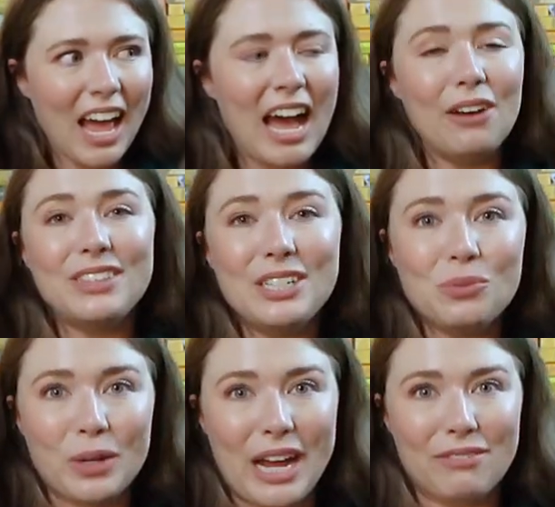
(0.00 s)
How things
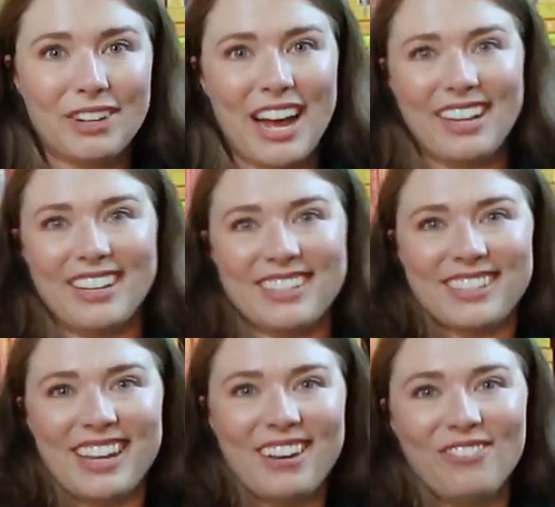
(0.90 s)
work out for Alice
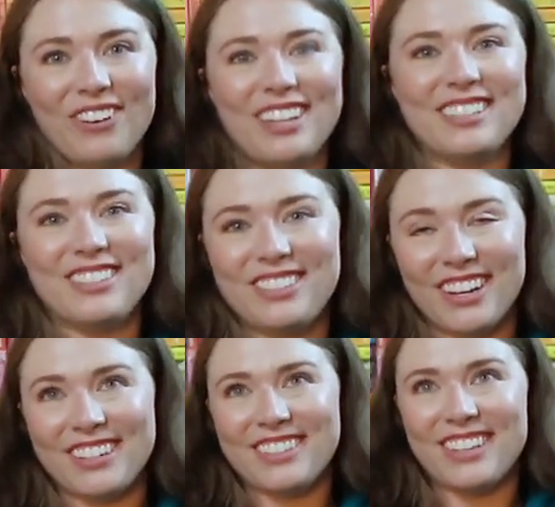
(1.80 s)
was
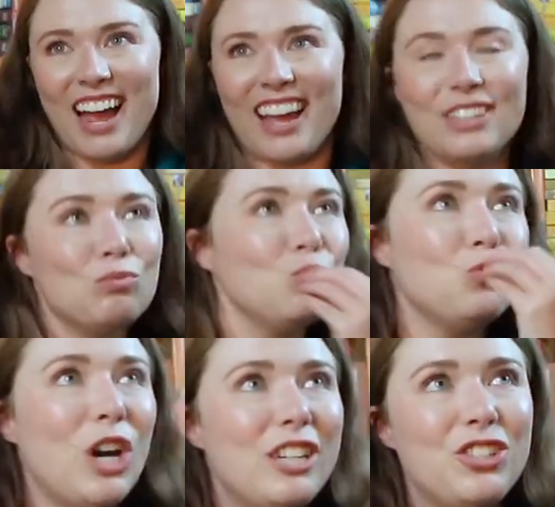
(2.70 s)
just,
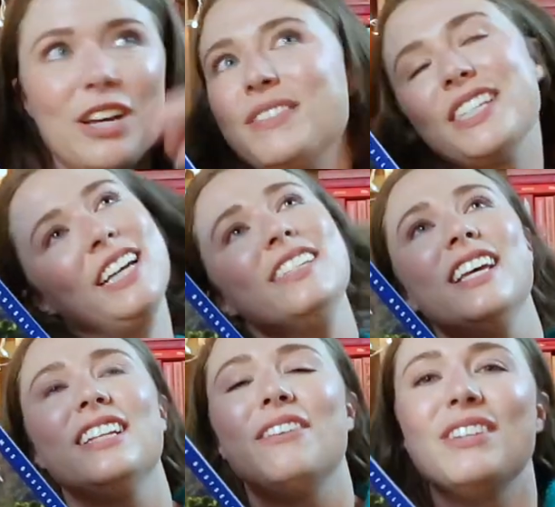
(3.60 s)
chef's kiss.
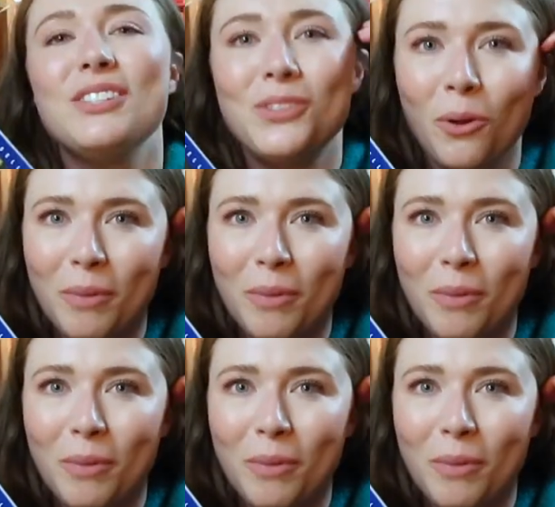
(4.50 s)
I loved it so